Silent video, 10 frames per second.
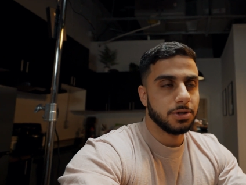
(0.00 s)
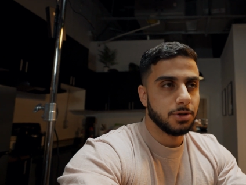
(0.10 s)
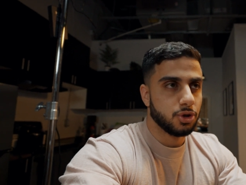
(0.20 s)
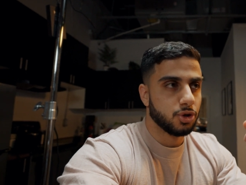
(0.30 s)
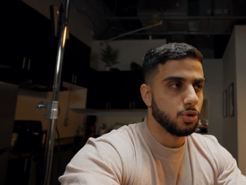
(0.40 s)

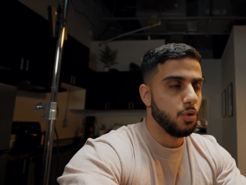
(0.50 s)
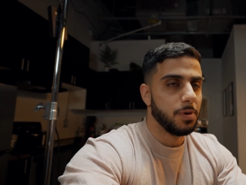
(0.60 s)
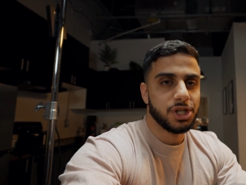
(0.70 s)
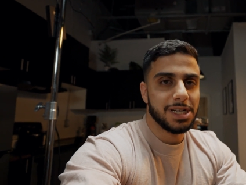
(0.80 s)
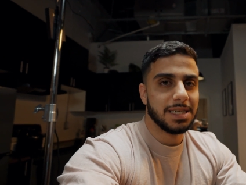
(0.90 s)
There's so
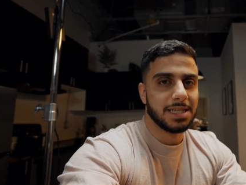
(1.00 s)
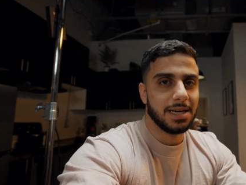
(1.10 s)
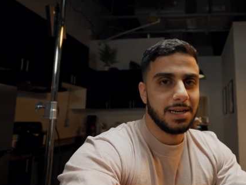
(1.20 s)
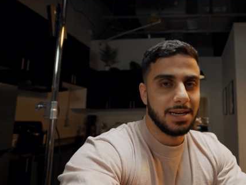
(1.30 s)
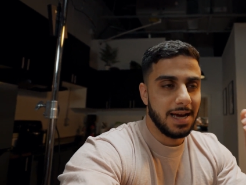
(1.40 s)
much
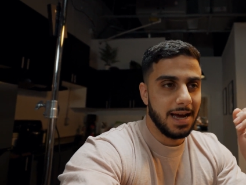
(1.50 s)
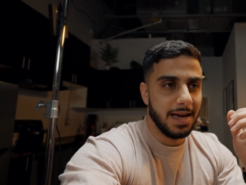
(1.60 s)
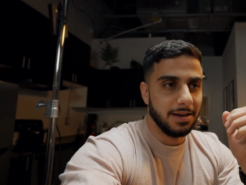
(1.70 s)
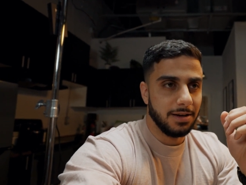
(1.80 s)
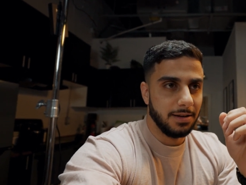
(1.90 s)
insight
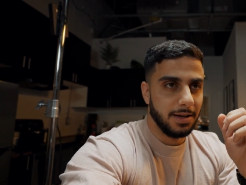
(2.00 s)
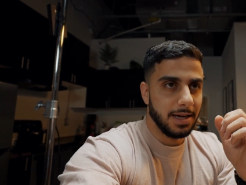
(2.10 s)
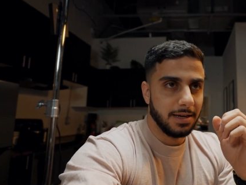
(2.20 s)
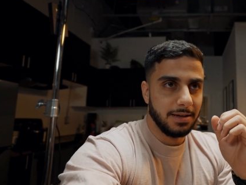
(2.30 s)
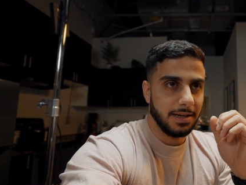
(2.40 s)
and
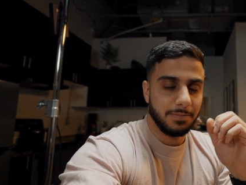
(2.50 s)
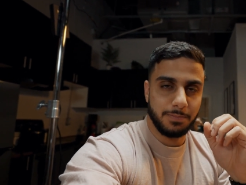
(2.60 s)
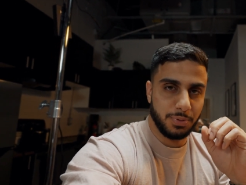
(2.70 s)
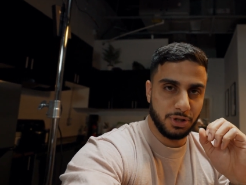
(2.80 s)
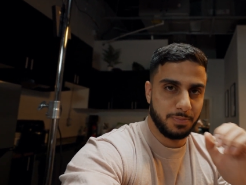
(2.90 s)
like
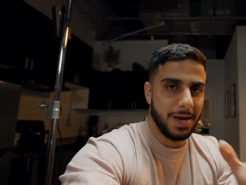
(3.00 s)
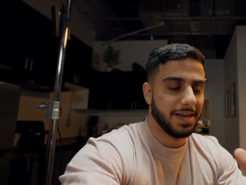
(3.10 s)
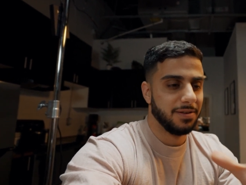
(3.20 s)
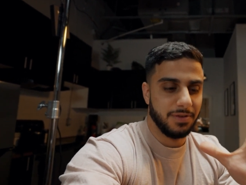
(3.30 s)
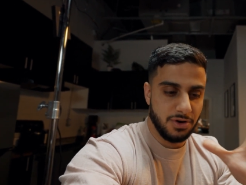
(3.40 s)

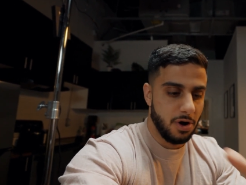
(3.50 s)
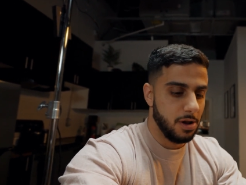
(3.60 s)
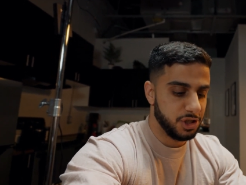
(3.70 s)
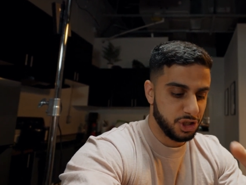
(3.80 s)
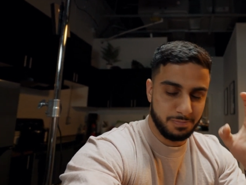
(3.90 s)
perspective and
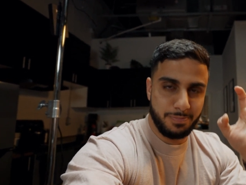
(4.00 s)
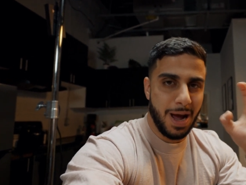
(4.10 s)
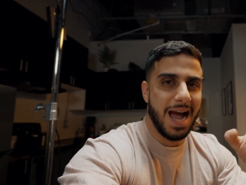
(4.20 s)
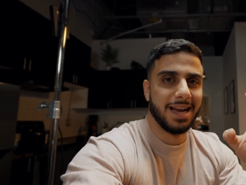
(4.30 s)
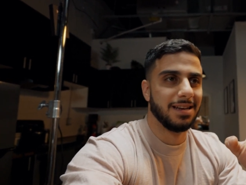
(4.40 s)
knowledge just
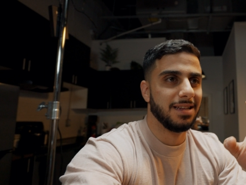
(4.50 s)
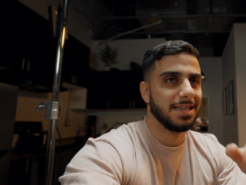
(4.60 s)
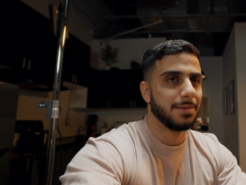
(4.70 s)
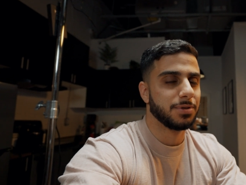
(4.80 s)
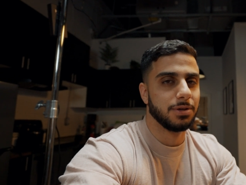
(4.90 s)
packed into
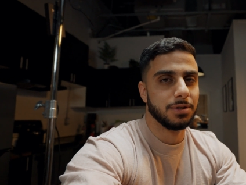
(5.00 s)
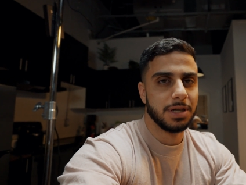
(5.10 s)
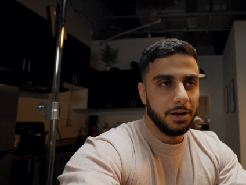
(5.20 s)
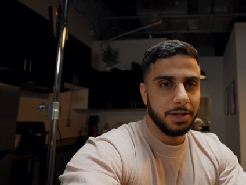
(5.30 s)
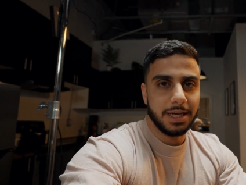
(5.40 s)
these episodes.
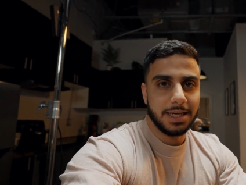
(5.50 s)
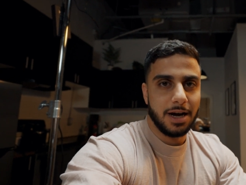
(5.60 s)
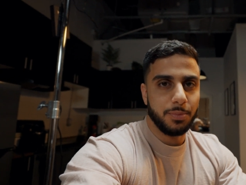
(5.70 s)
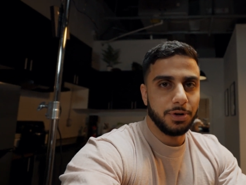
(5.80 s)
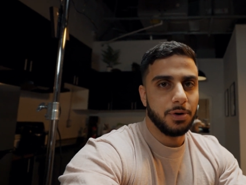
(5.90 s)
I'll link it
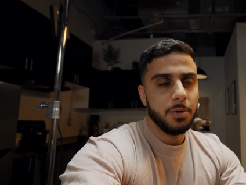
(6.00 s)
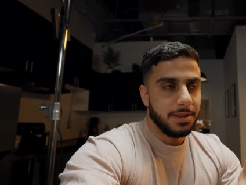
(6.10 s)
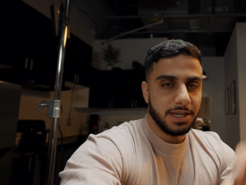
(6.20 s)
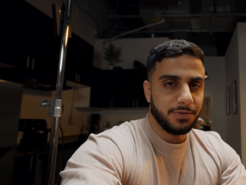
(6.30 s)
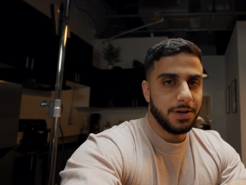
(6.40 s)
down below.
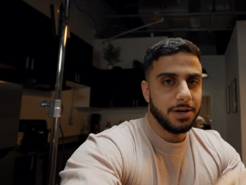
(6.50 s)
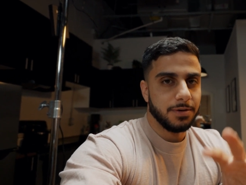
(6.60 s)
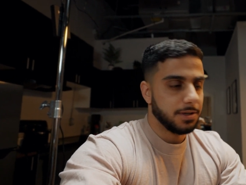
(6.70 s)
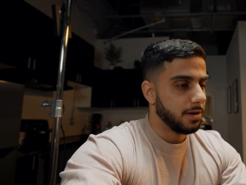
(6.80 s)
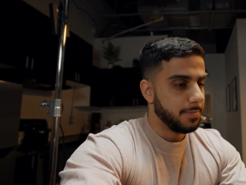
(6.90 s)
This video
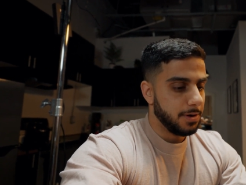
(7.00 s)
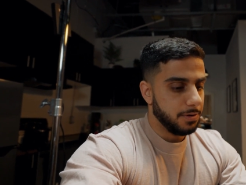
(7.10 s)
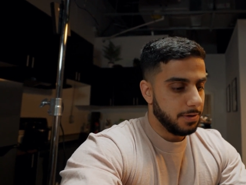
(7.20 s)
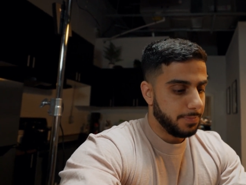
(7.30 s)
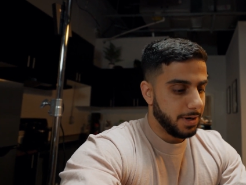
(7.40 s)
is not
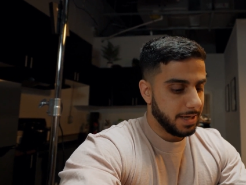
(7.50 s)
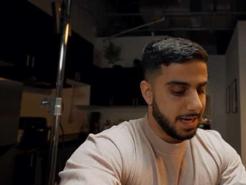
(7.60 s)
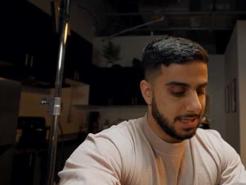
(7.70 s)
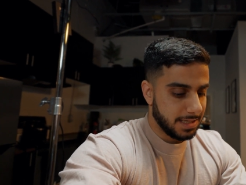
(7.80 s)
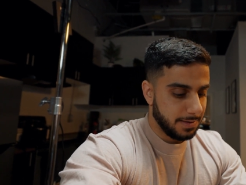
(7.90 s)
about the
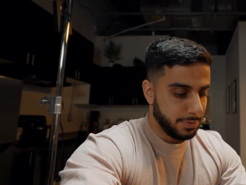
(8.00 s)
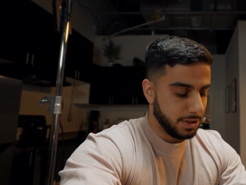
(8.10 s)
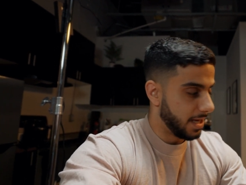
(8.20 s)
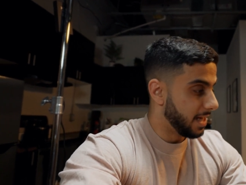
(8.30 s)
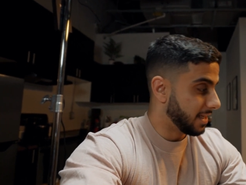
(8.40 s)
podcast per
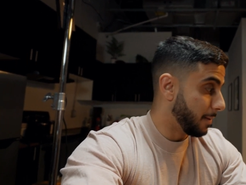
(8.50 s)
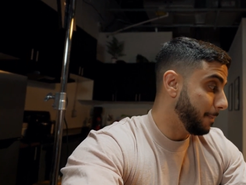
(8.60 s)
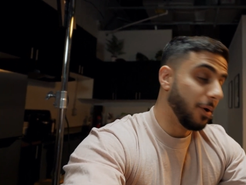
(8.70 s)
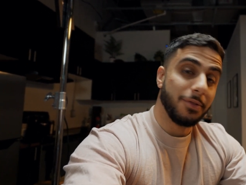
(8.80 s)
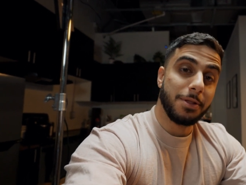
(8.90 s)
se, it's
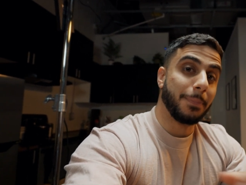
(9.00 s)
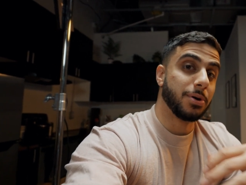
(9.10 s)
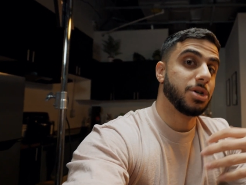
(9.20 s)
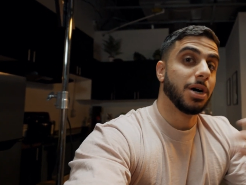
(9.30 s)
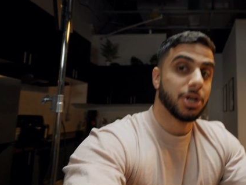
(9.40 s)
about the
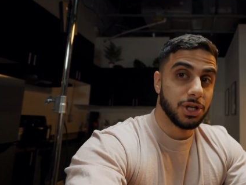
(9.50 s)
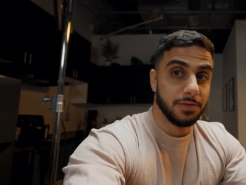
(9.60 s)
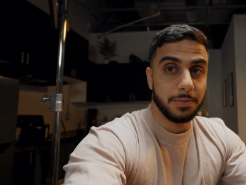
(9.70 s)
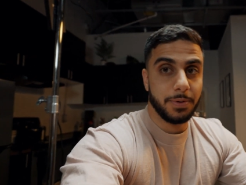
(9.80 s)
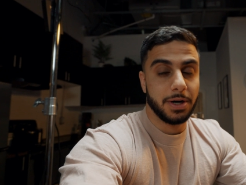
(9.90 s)
production
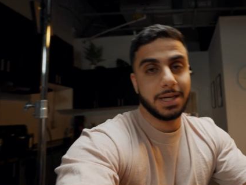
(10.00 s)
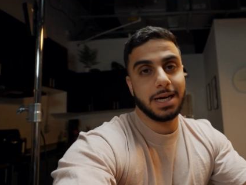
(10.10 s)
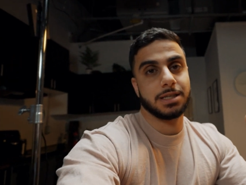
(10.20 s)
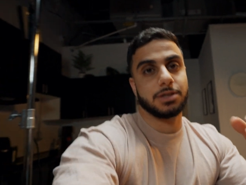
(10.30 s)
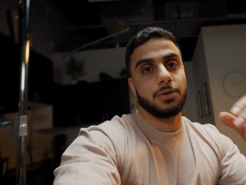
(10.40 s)
of the
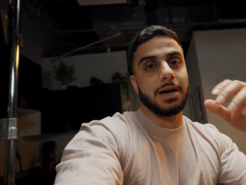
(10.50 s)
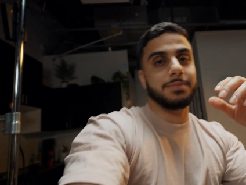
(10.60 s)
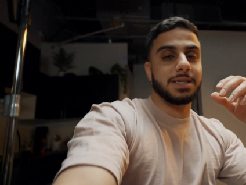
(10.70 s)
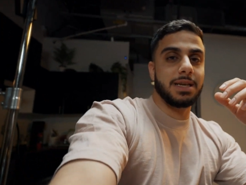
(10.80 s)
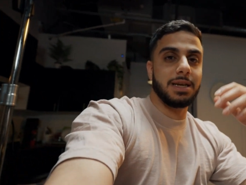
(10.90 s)
podcast. So I'm
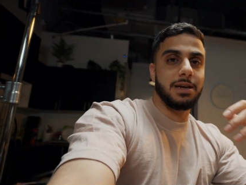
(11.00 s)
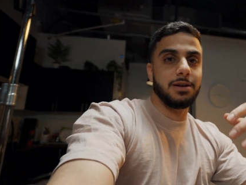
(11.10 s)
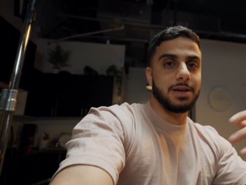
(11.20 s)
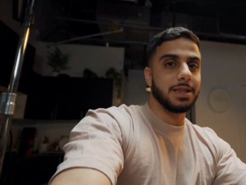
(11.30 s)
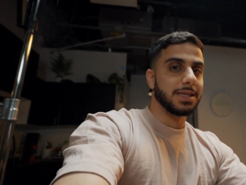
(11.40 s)
sitting
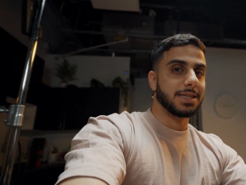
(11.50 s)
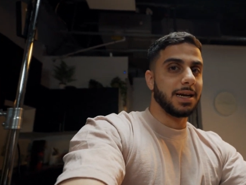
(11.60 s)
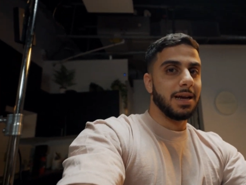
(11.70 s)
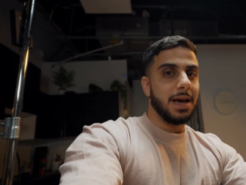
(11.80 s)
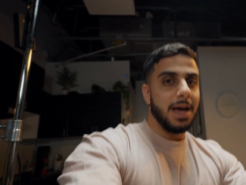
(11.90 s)
here in the
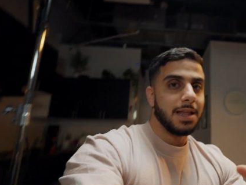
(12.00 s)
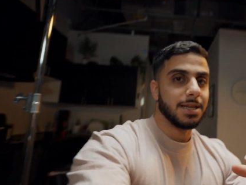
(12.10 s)
set.